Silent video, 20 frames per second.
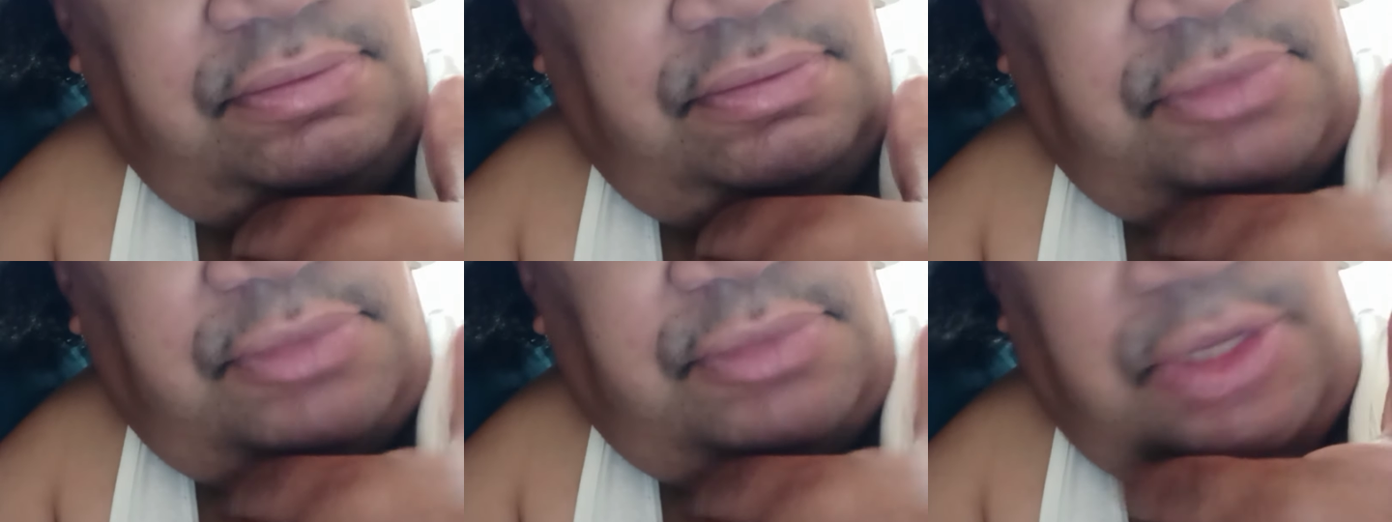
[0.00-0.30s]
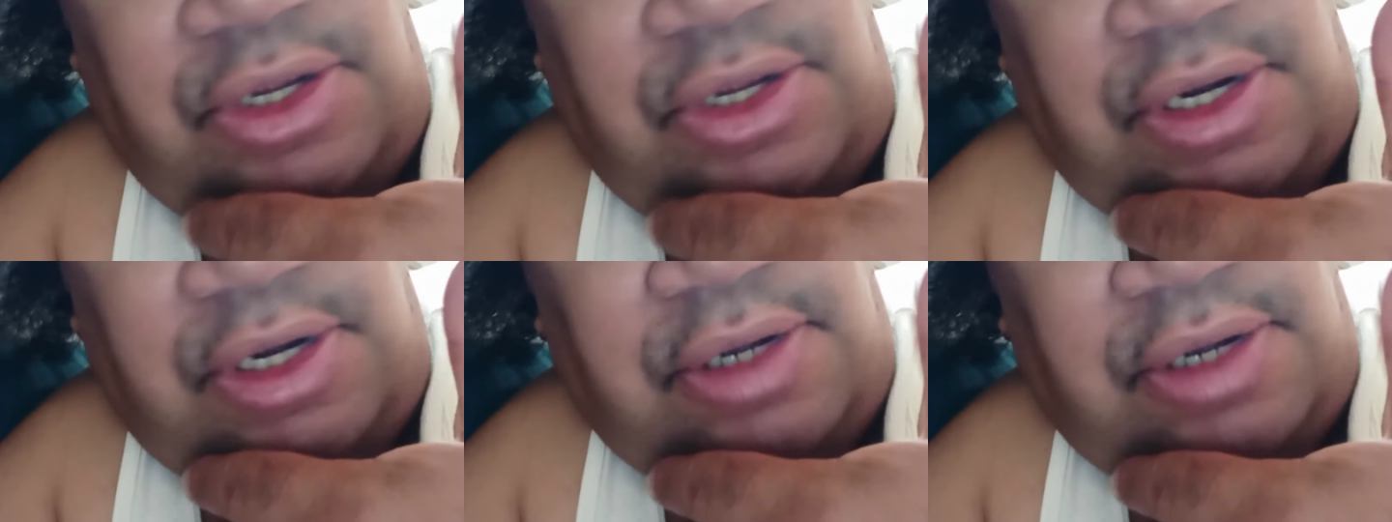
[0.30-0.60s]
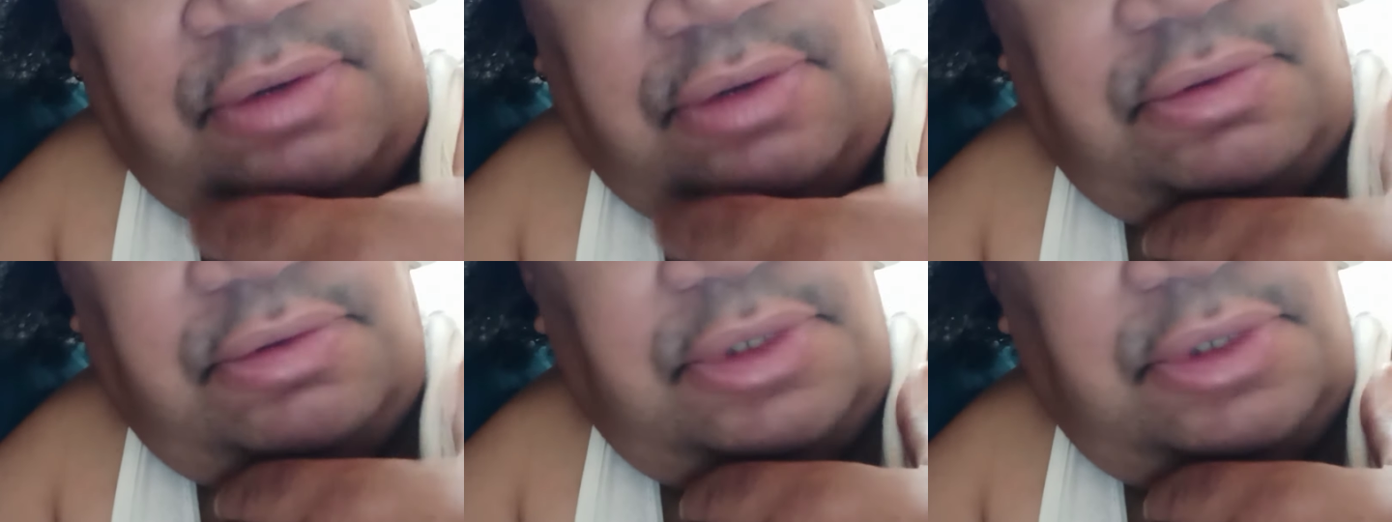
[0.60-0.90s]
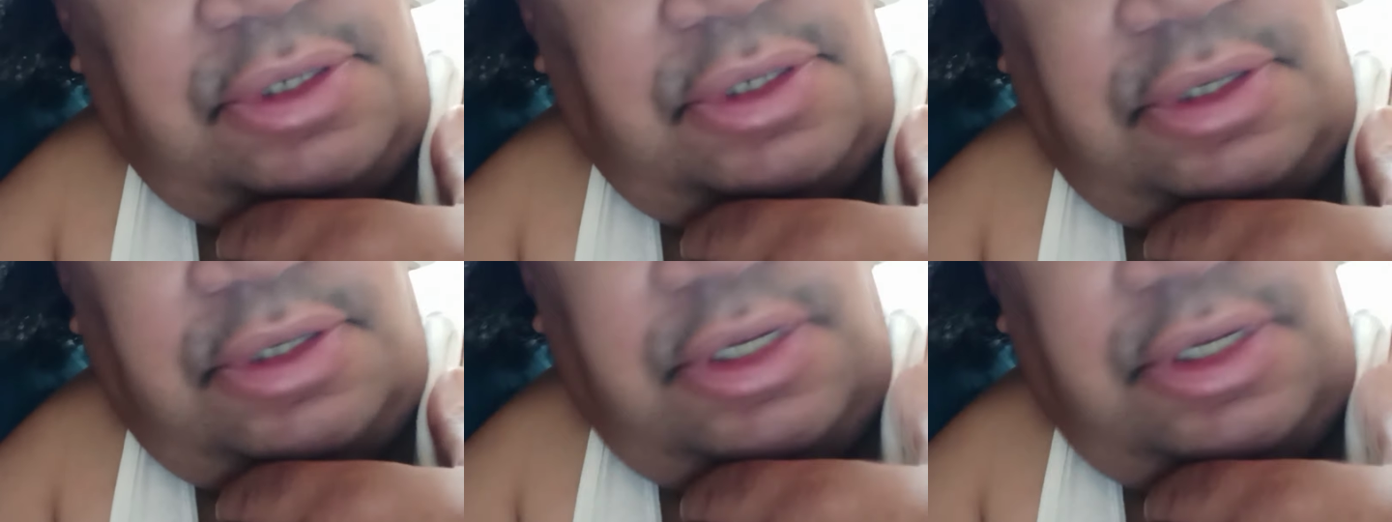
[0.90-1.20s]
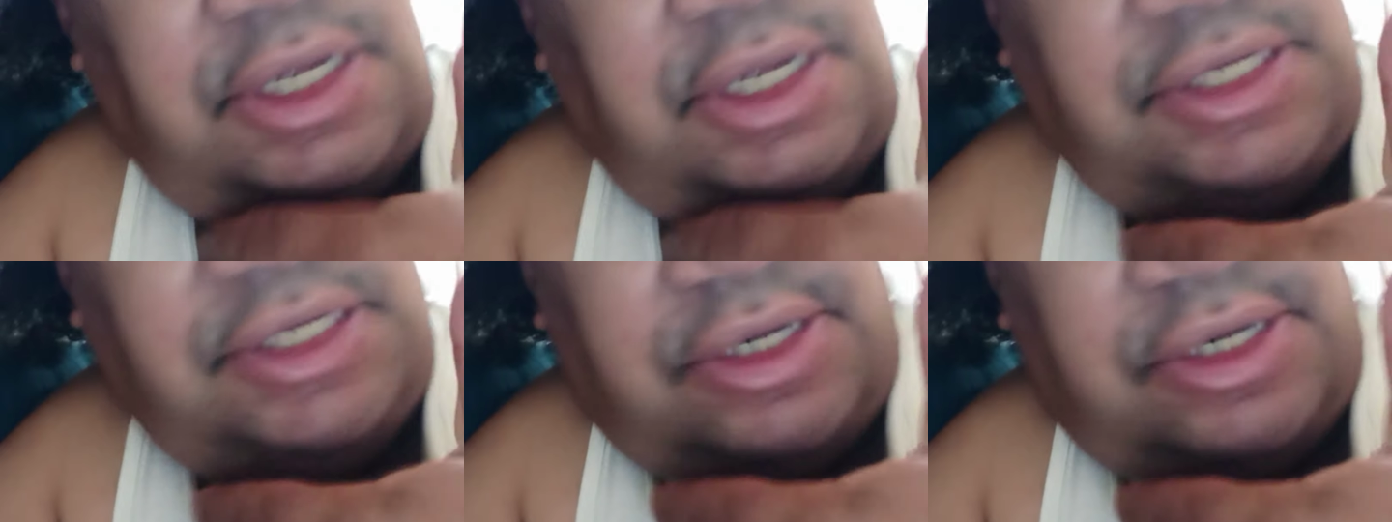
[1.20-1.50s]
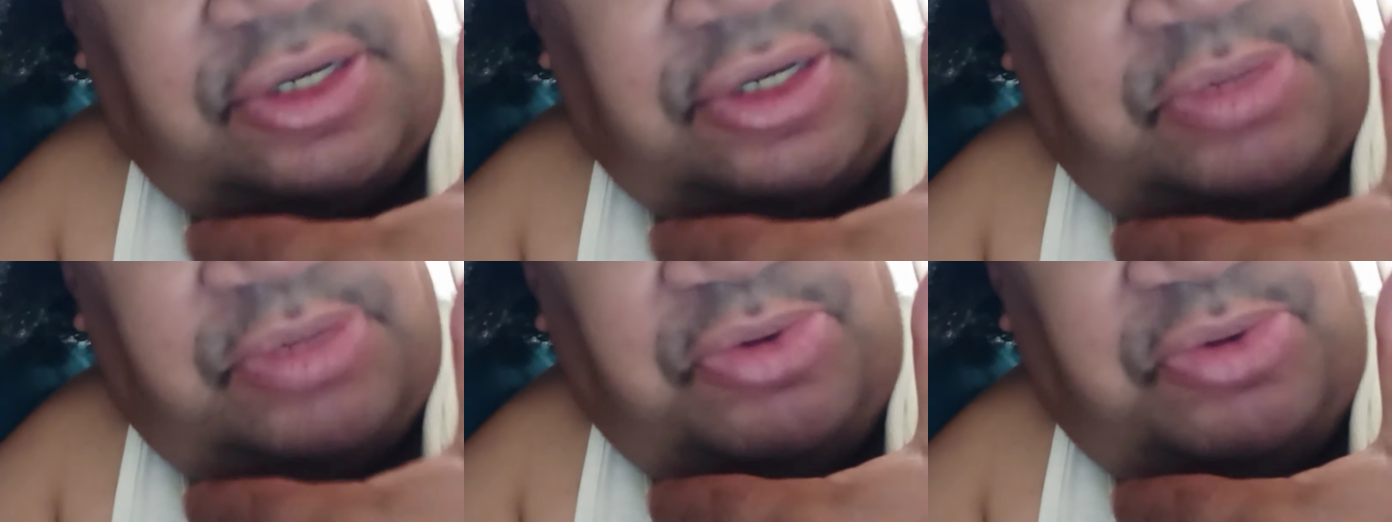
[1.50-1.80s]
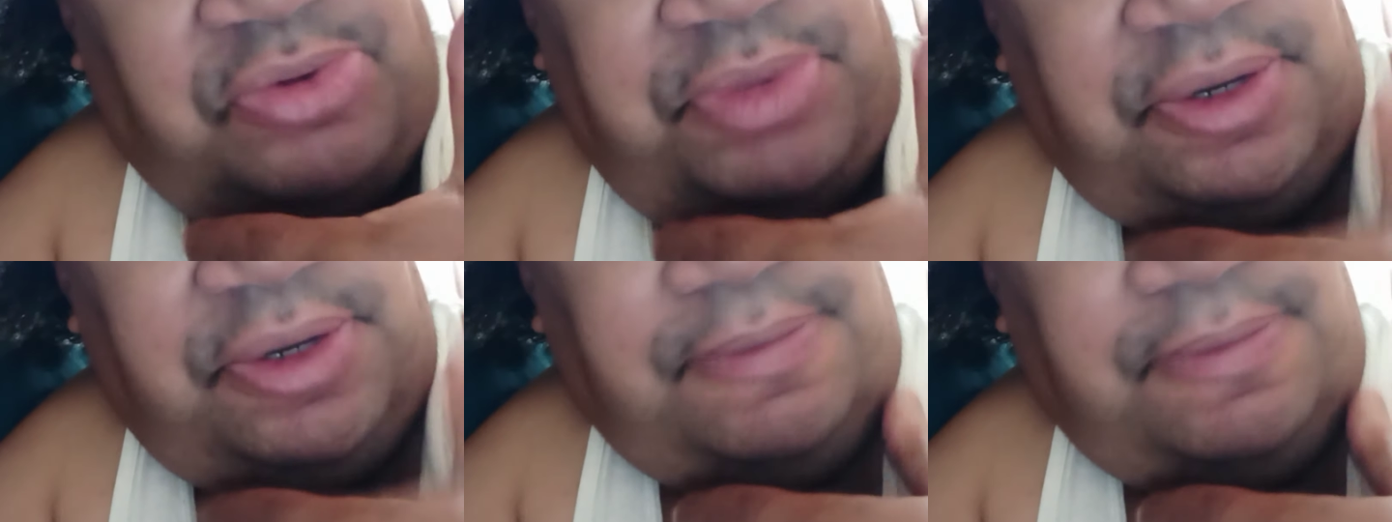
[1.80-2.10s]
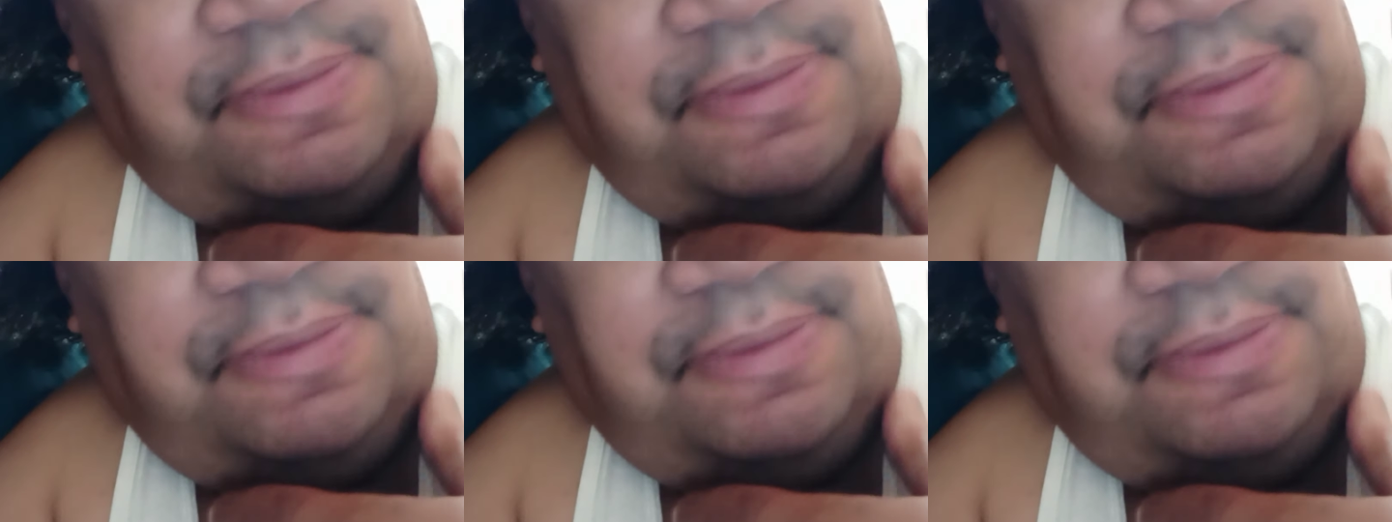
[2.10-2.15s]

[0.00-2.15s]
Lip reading: You know, he's lost momentum.